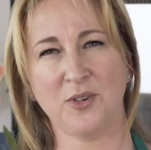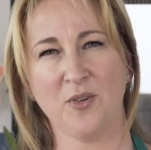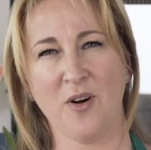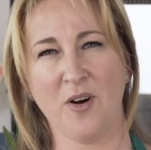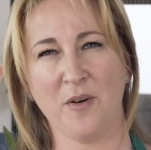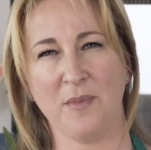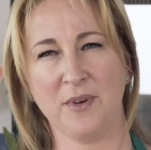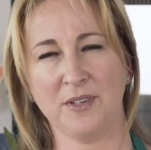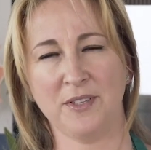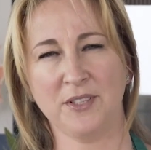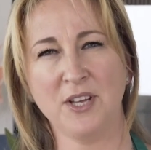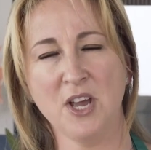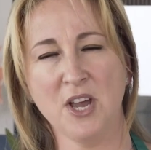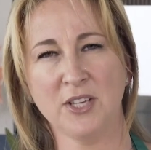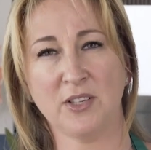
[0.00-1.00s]
your
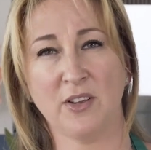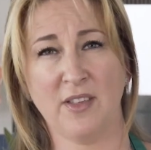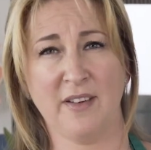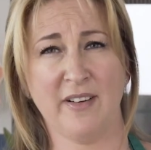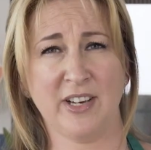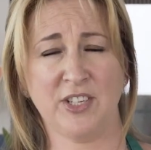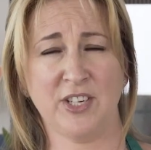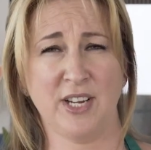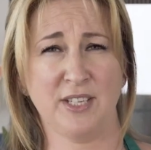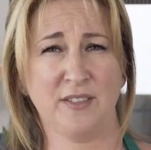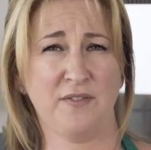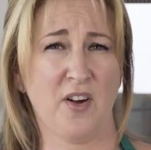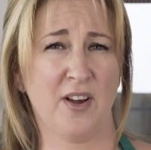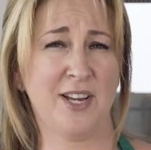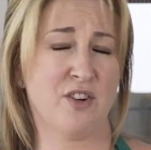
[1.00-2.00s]
almonds so they're actually as
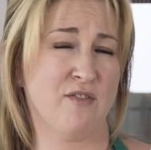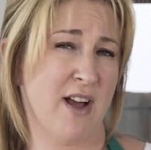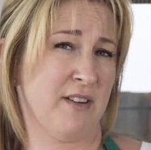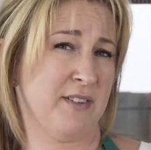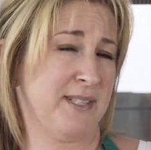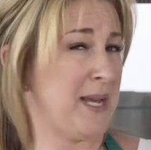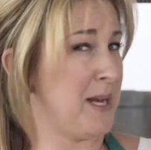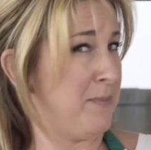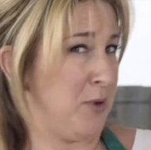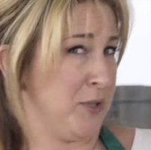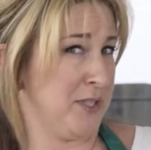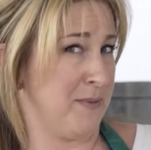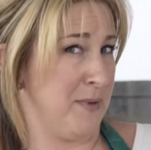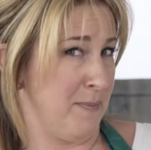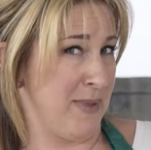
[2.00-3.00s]
finely ground as they can
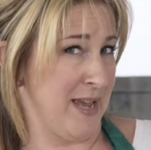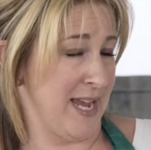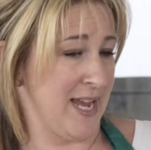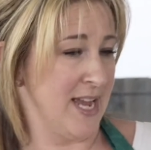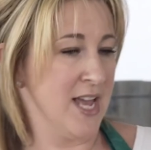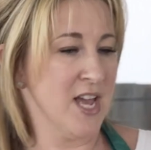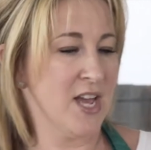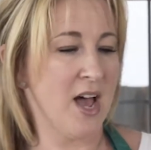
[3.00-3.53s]
possibly be.